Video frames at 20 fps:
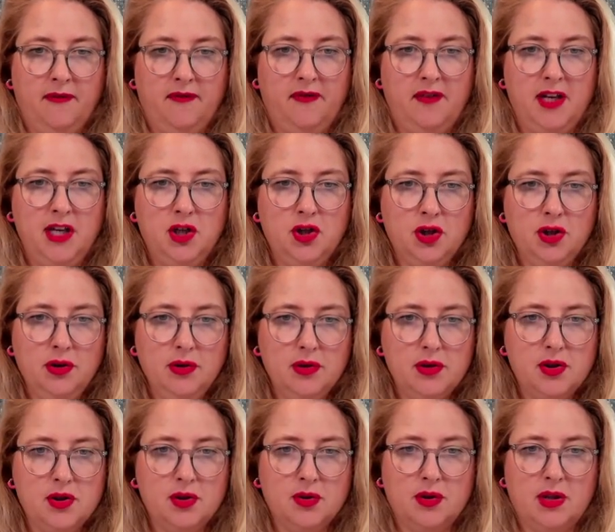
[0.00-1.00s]
feature
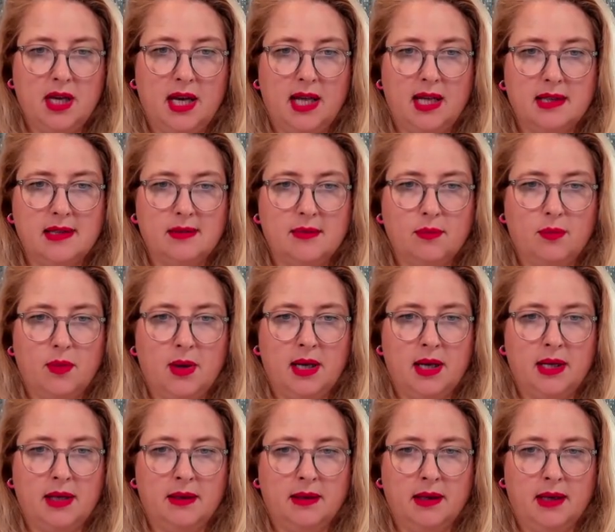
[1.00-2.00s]
so that
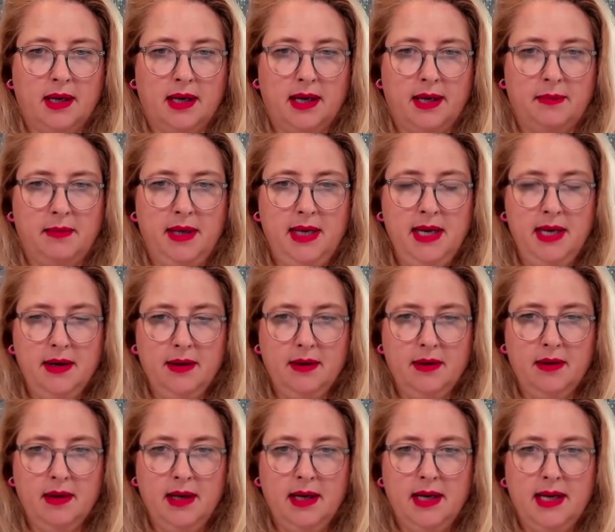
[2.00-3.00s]
when I'm
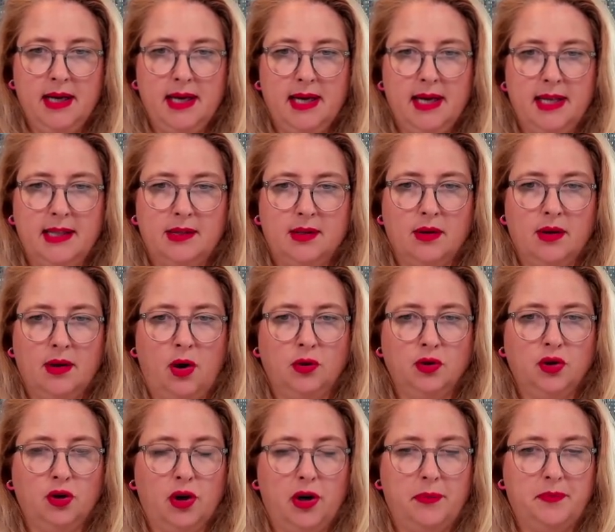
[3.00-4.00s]
here, it
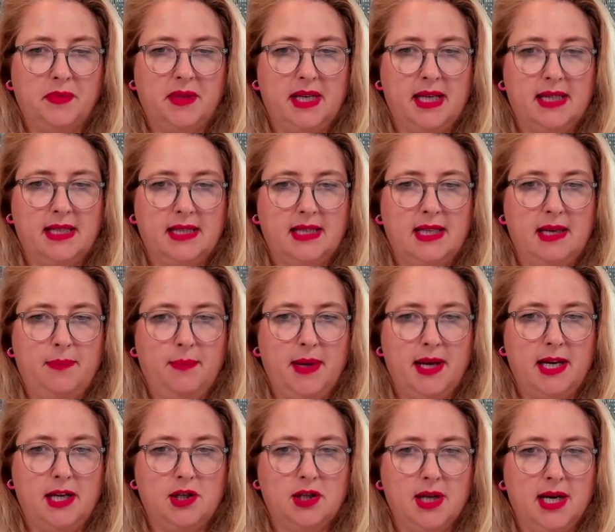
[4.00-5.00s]
auto updates the
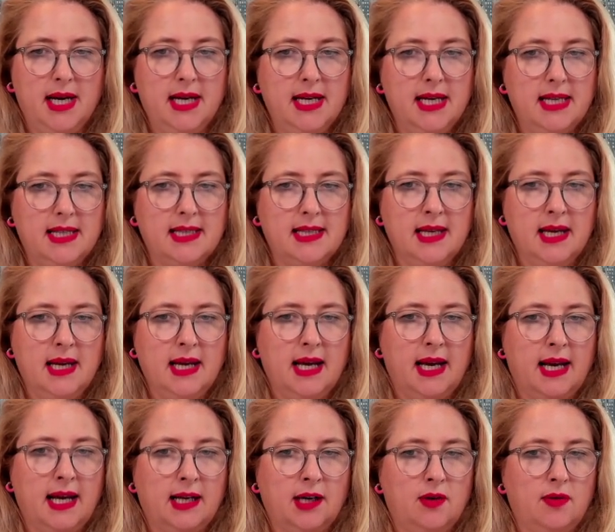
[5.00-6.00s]
page edits
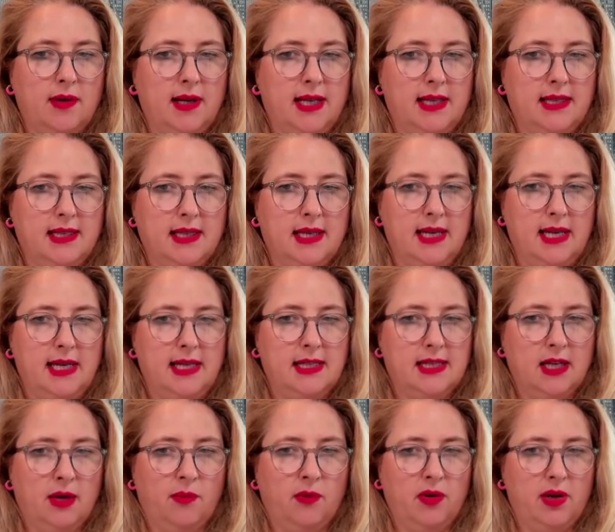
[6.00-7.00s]
and creates a
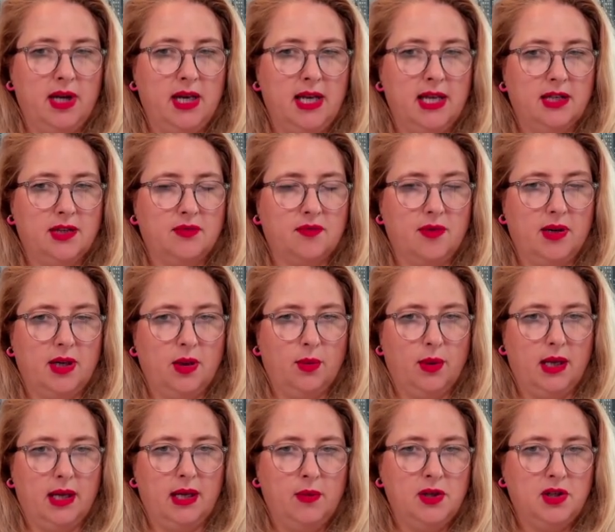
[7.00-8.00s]
summary here straight
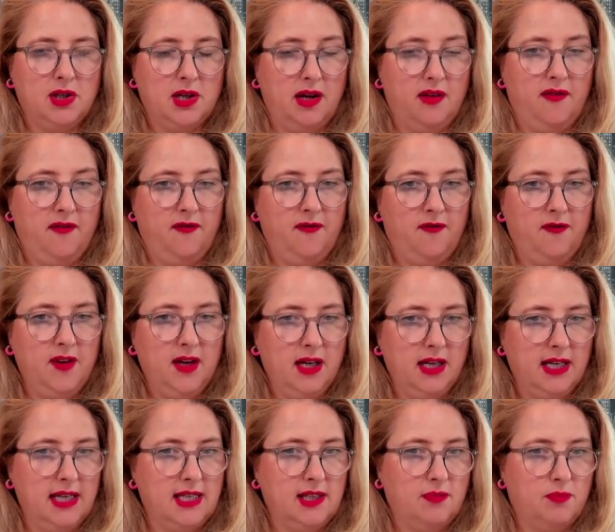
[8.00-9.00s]
away, which I feel
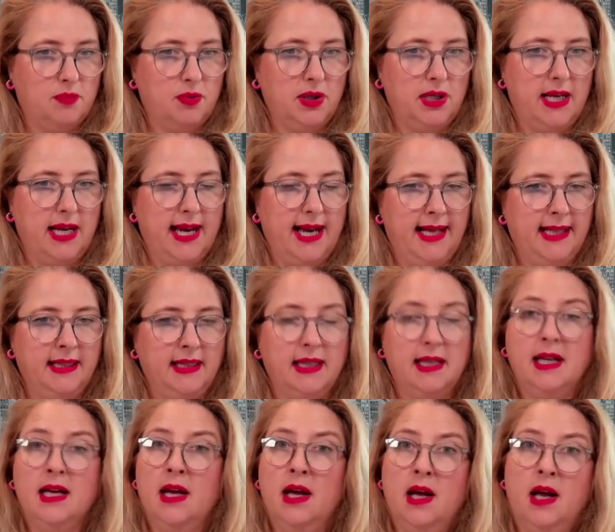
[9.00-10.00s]
is pretty
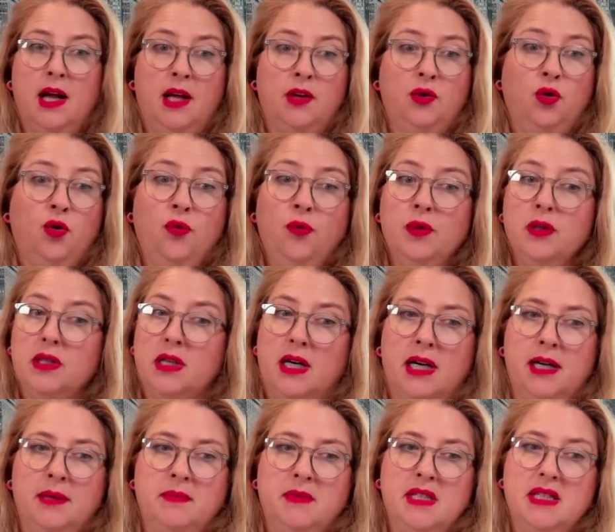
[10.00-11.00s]
handy. And over
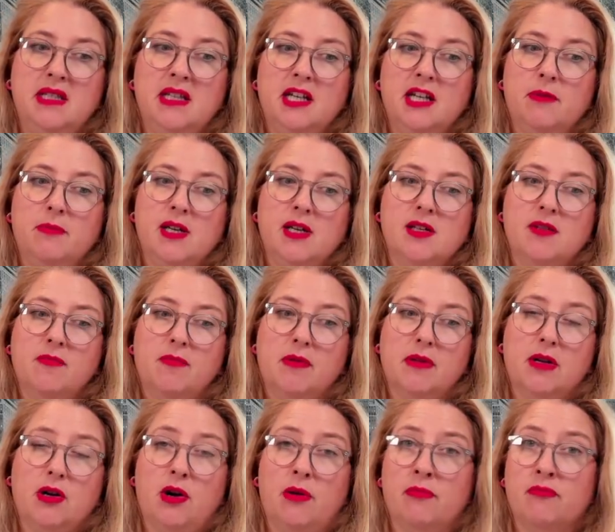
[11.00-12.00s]
time, this database will
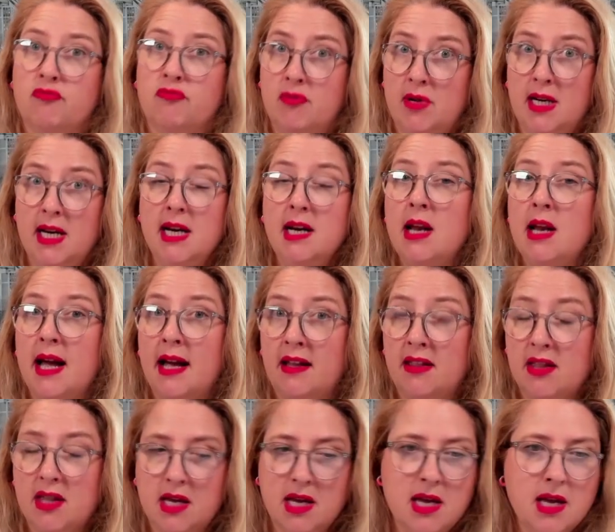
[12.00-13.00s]
become really
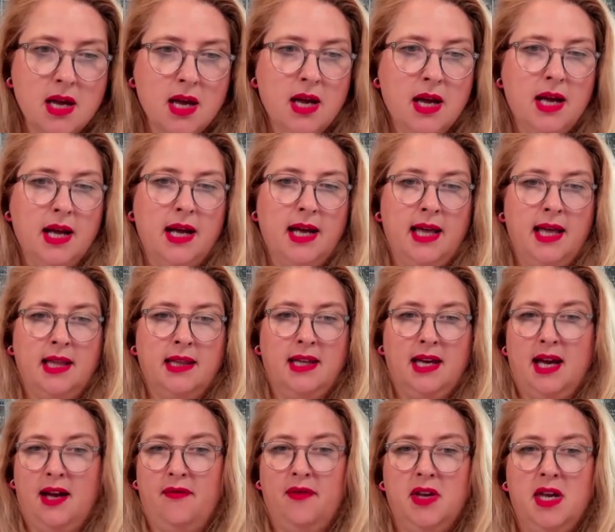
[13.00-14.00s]
lengthy, and
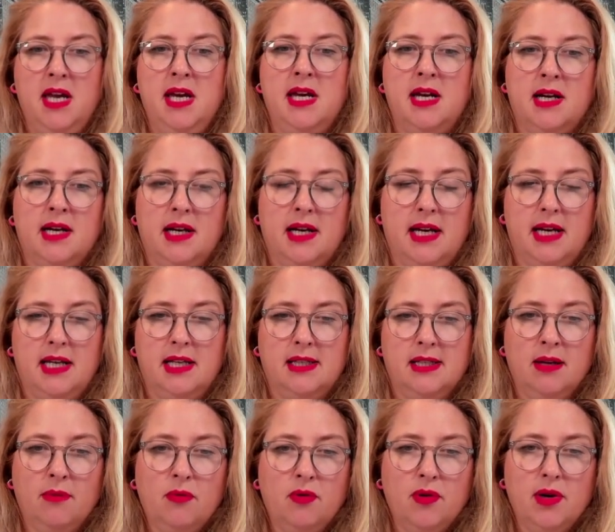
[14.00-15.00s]
having here a
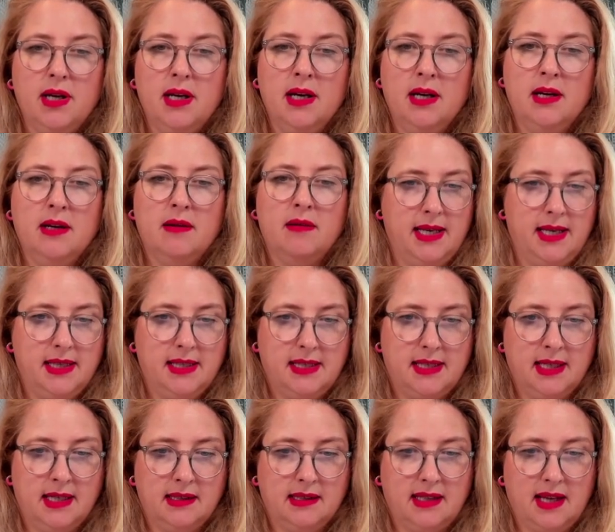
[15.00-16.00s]
summary is
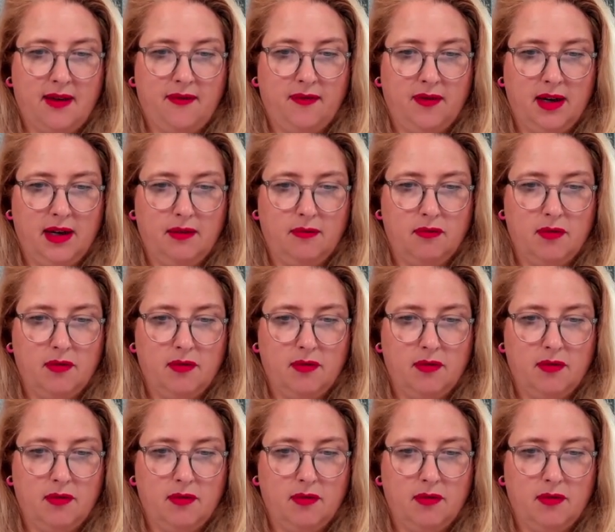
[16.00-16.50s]
then definitely